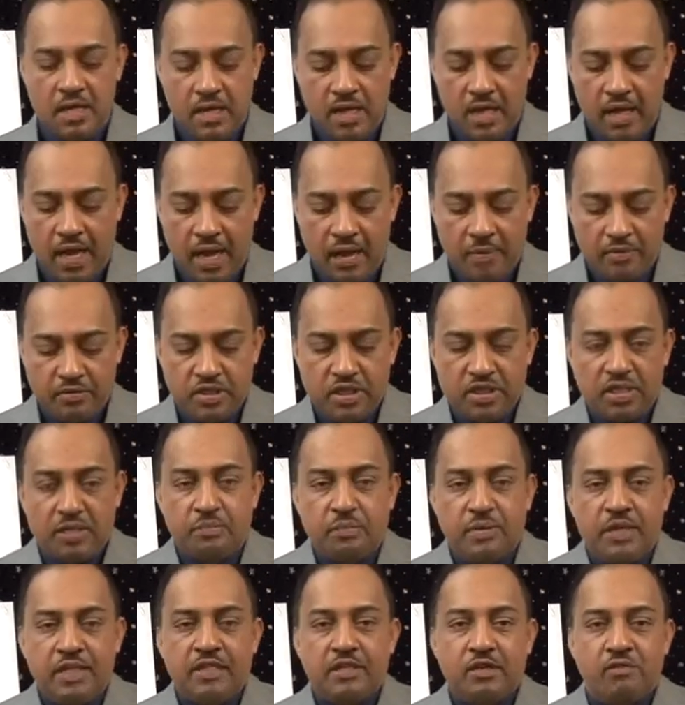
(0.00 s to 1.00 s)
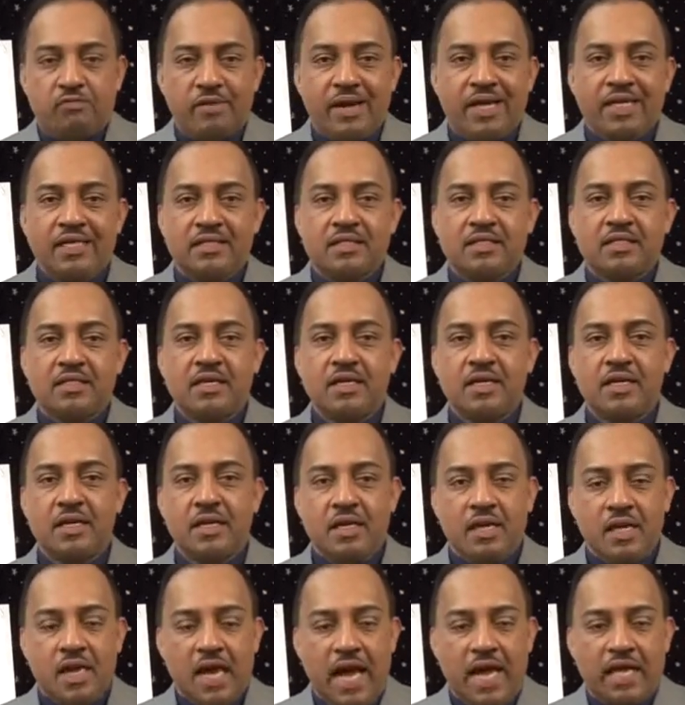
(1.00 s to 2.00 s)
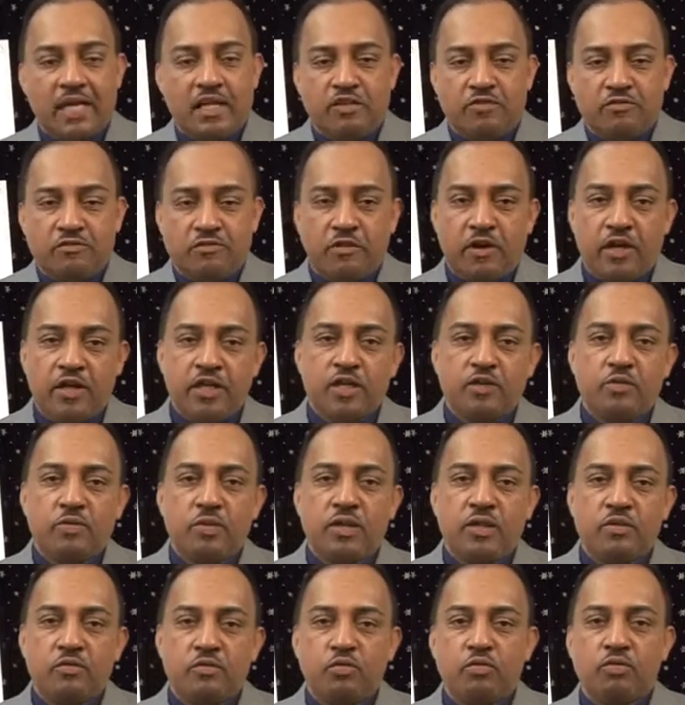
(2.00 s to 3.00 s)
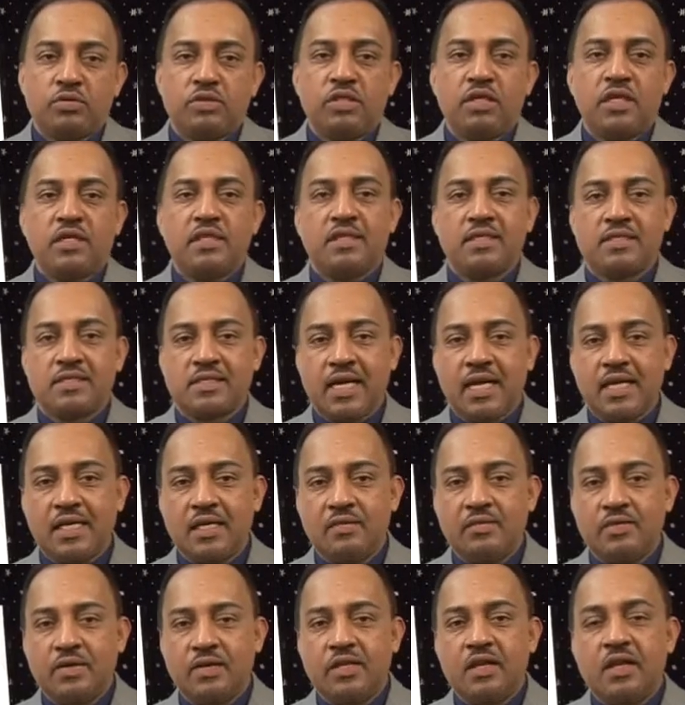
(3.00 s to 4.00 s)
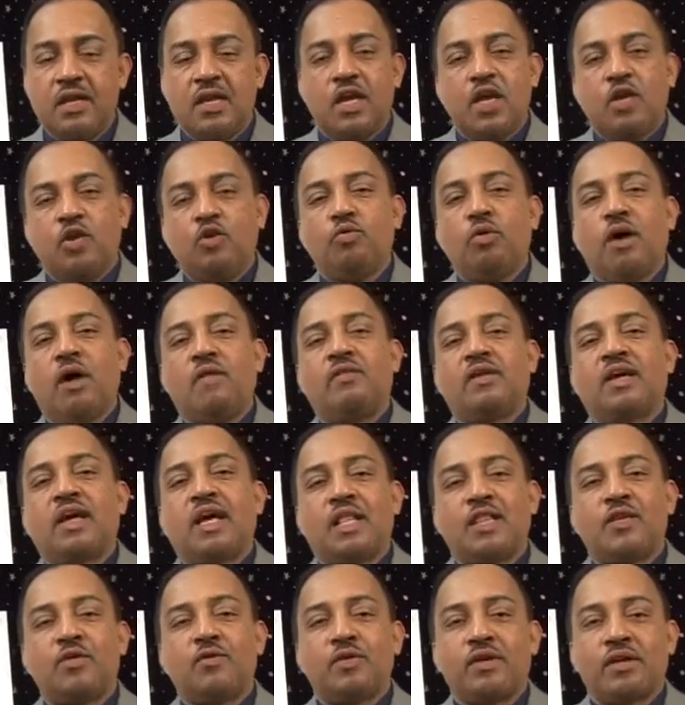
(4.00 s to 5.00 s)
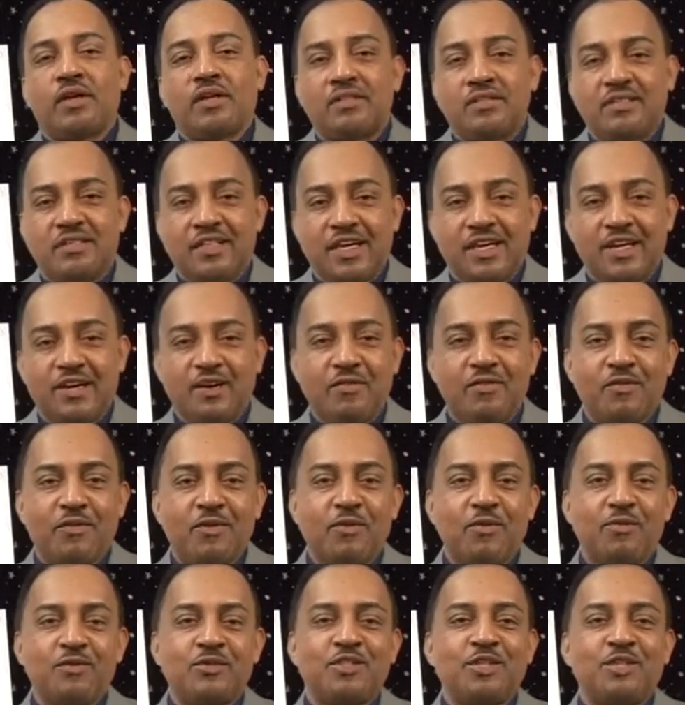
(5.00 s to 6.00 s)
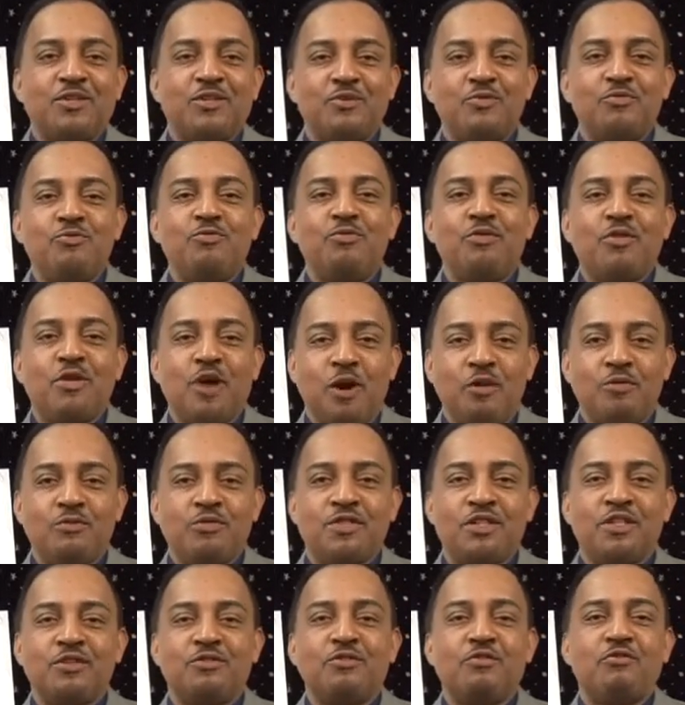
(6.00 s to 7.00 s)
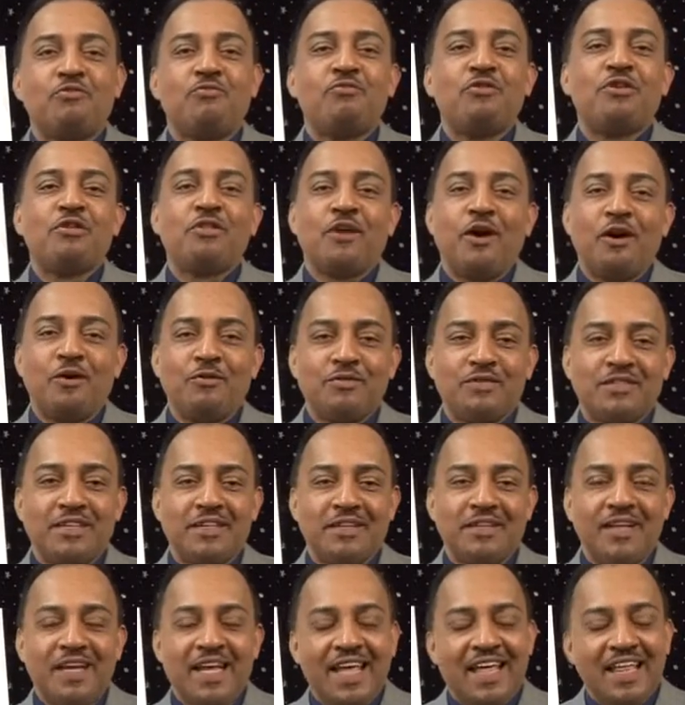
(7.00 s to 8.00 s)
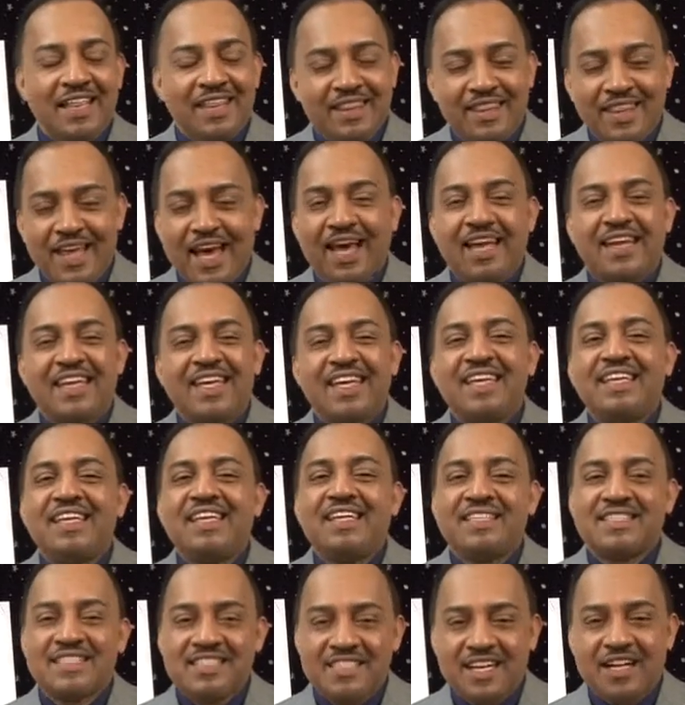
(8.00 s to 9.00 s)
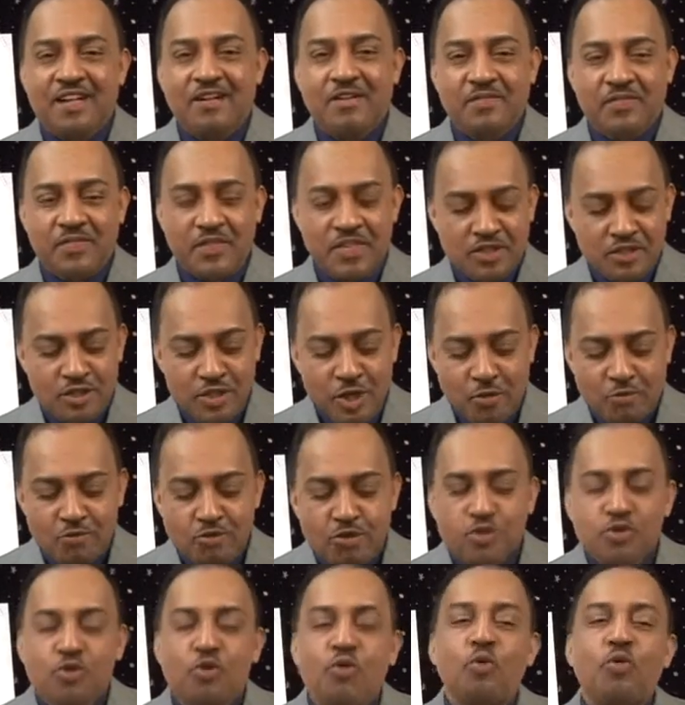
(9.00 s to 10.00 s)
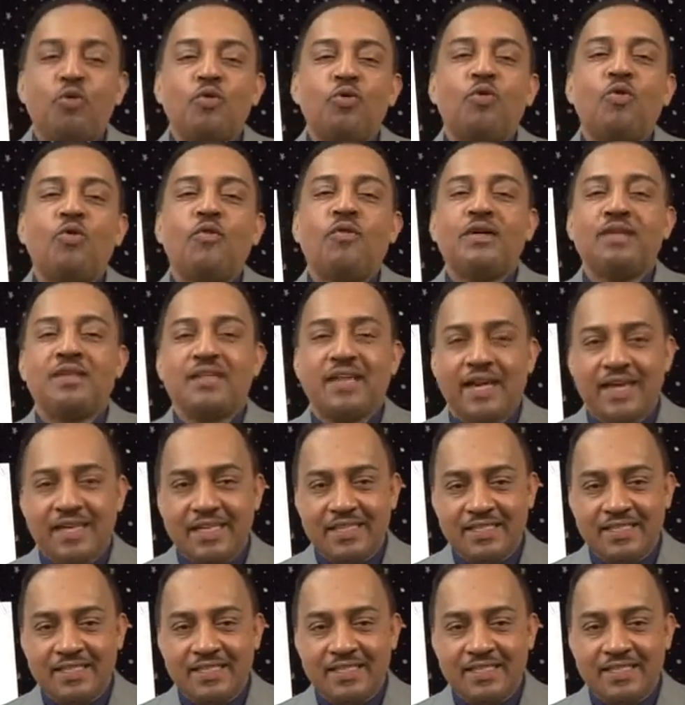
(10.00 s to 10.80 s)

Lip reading: sit a plate of rice, and it's flooded with the roti on the side of it. You have a caloric intake of close to 2,000 to 3,000. That in itself is now stored overnight